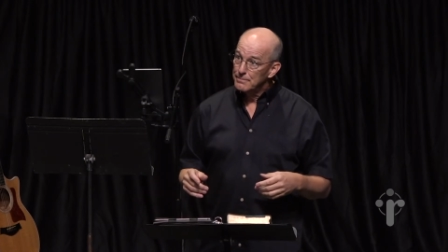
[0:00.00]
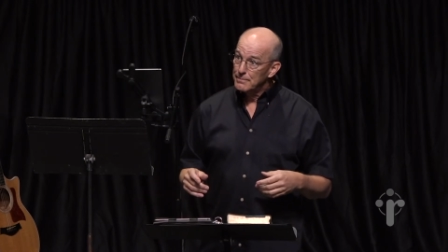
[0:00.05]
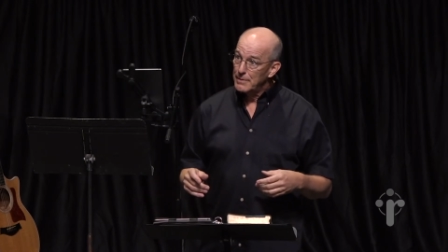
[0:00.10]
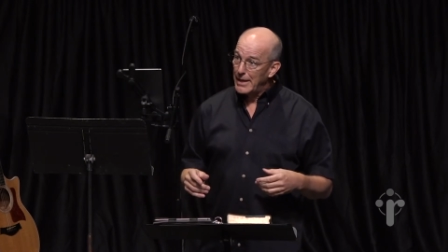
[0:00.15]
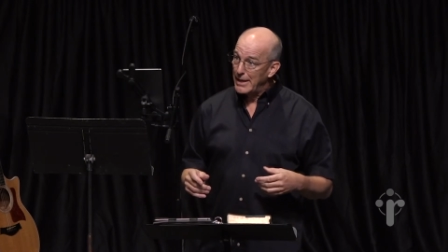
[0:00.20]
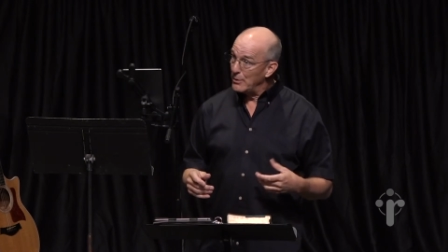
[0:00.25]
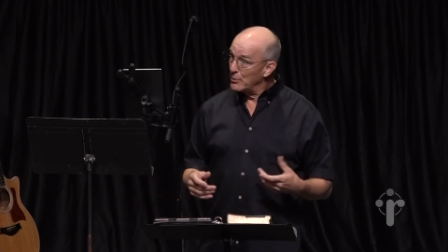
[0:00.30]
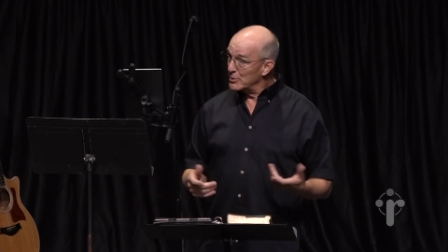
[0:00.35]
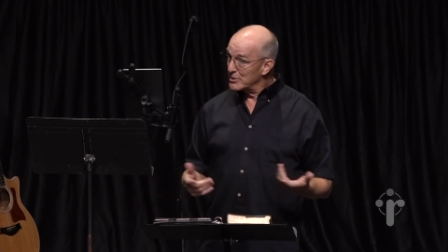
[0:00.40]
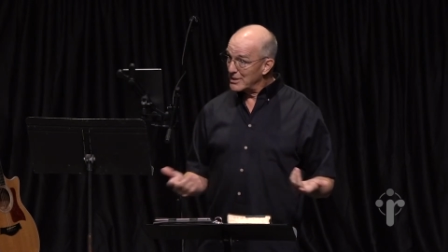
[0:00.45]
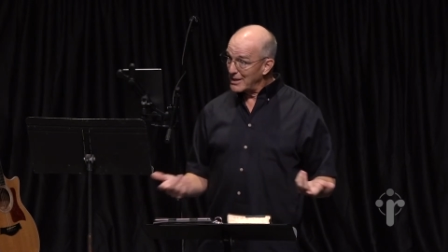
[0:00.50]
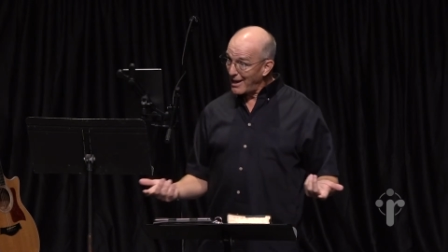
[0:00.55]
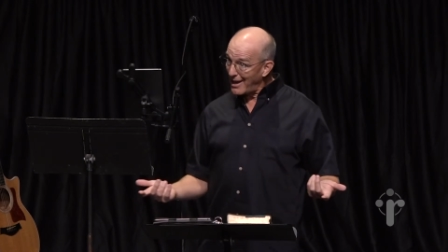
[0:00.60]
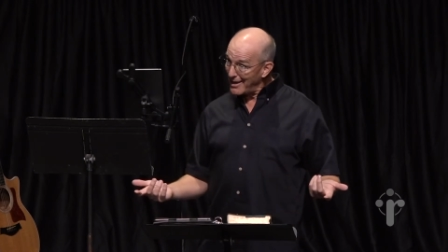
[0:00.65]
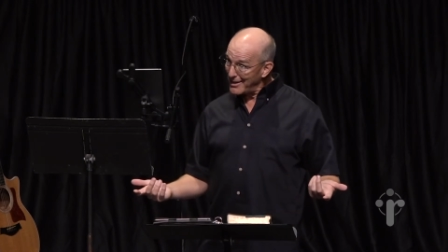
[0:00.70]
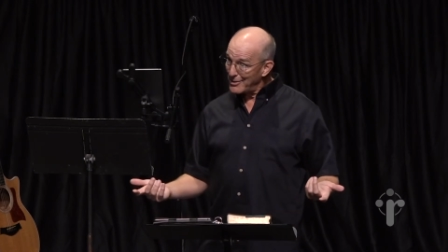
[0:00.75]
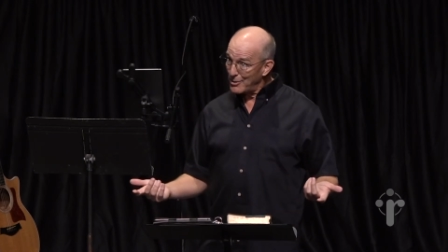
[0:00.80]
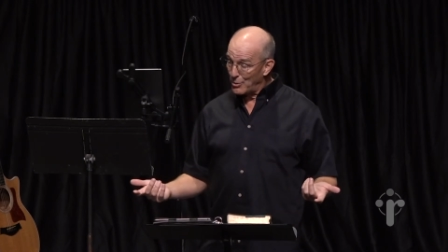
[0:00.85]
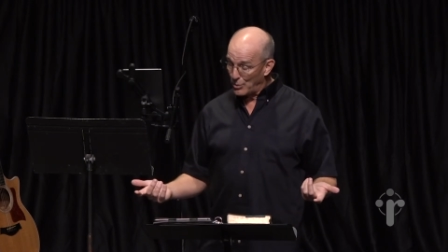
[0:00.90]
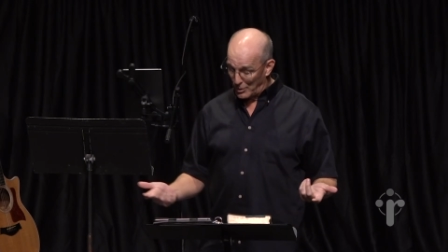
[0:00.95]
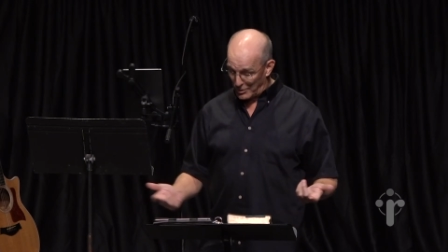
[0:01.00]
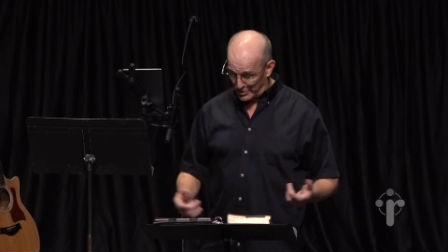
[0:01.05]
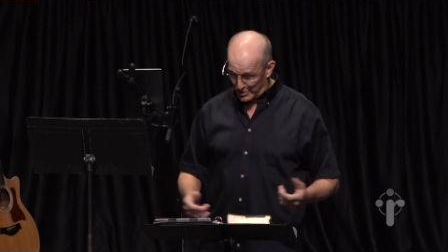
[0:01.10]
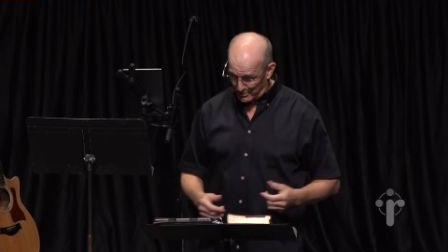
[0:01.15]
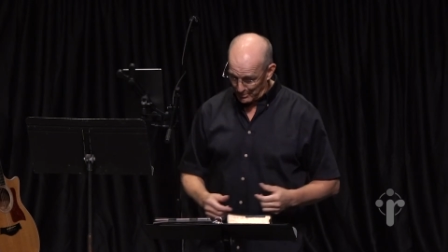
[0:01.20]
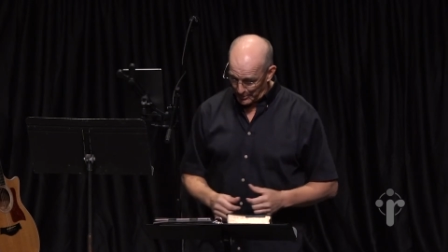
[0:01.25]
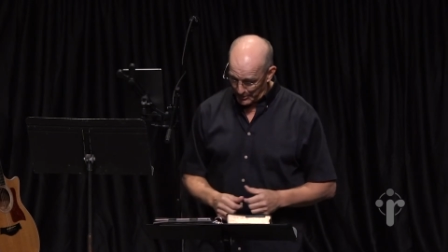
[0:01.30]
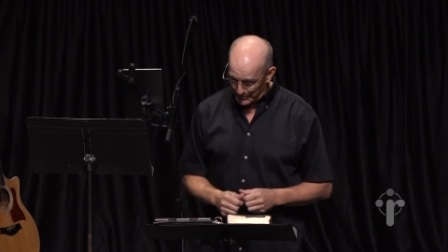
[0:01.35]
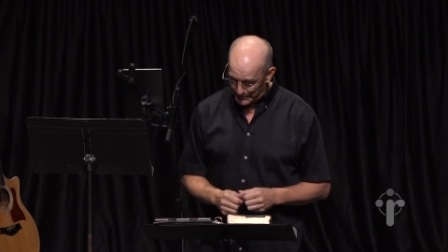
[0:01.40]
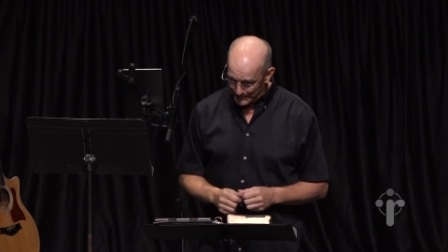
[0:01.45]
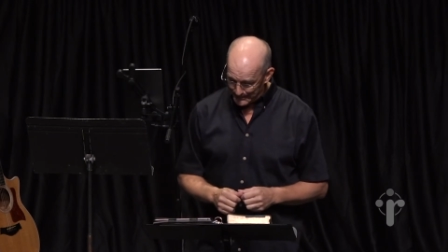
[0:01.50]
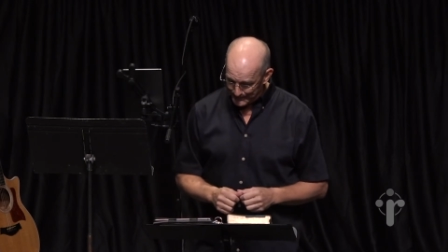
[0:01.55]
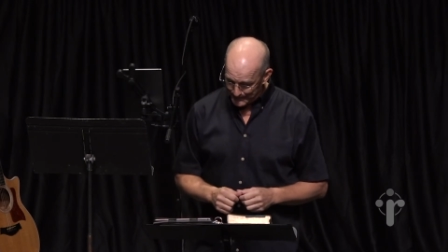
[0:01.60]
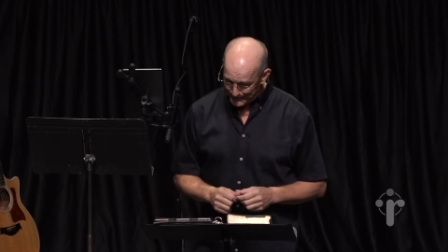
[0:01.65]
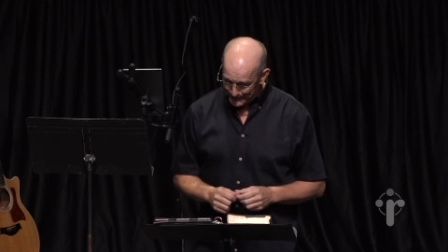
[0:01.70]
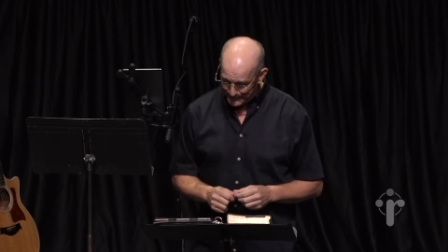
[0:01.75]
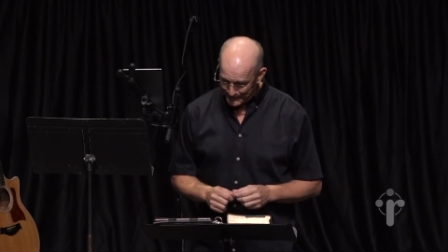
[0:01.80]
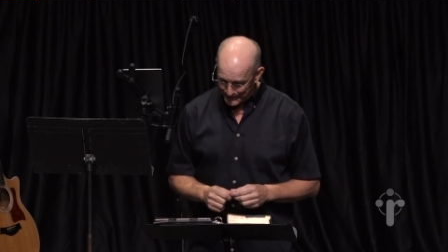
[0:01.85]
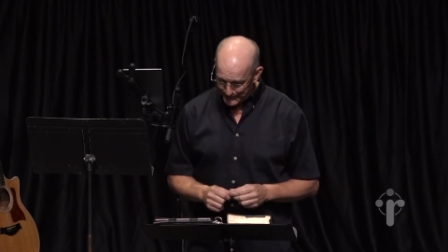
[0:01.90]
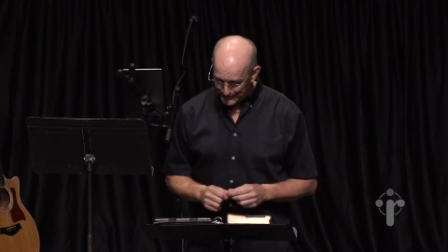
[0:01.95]
He was an idol worshiper.
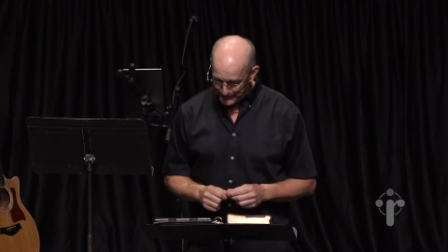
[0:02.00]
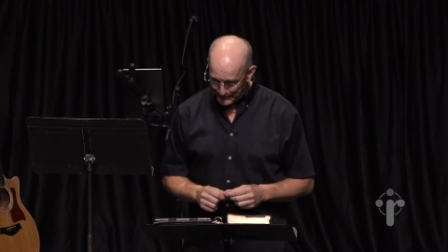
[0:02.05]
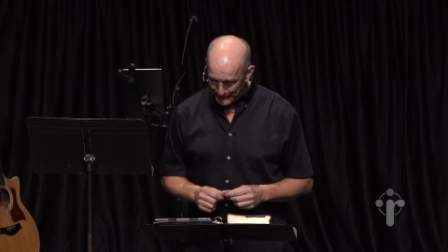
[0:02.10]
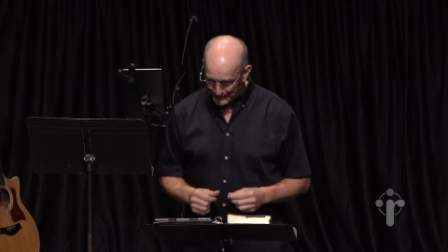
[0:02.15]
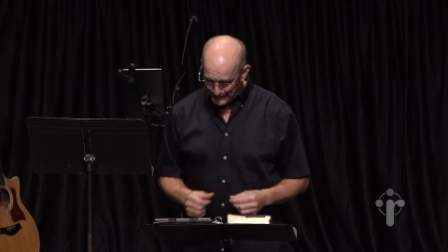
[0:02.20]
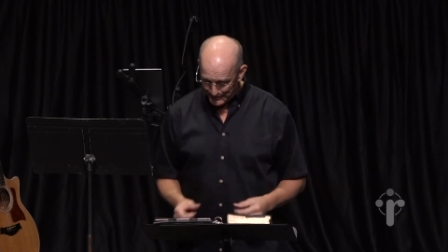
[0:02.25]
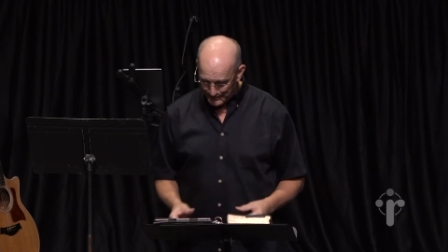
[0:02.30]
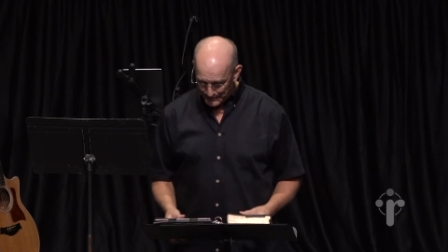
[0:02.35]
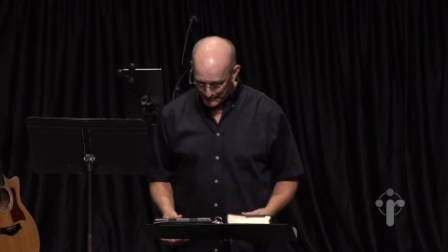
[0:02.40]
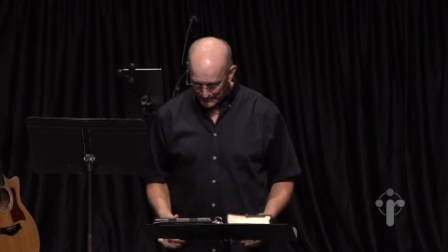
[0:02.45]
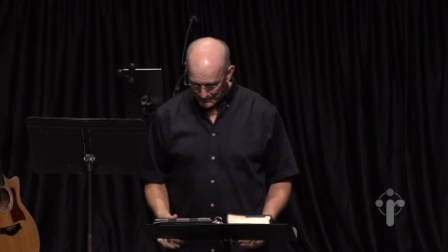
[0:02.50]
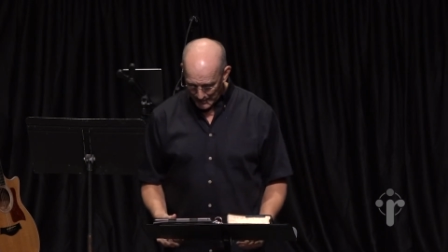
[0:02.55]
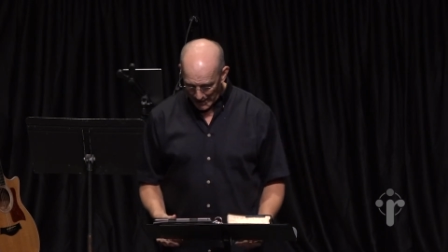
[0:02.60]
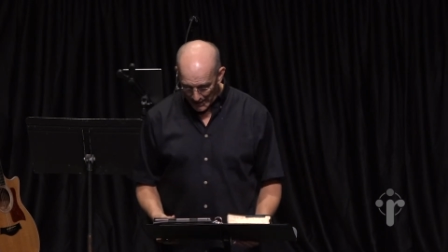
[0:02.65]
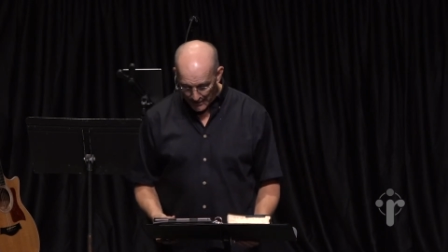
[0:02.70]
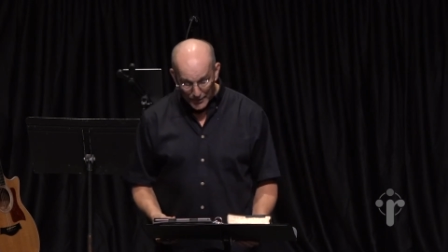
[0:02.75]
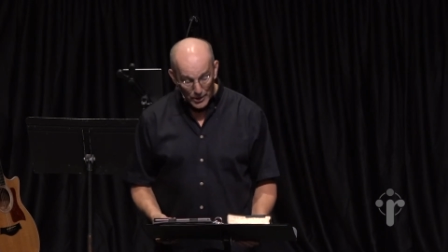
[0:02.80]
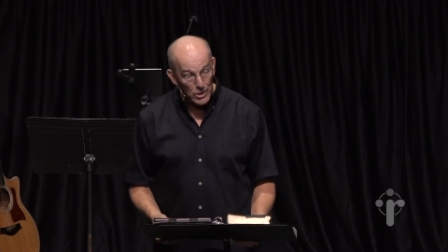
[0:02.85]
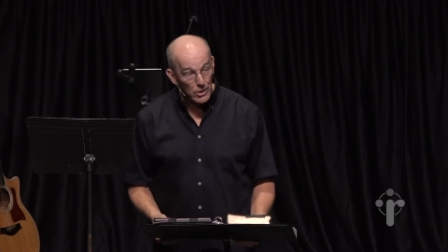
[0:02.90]
And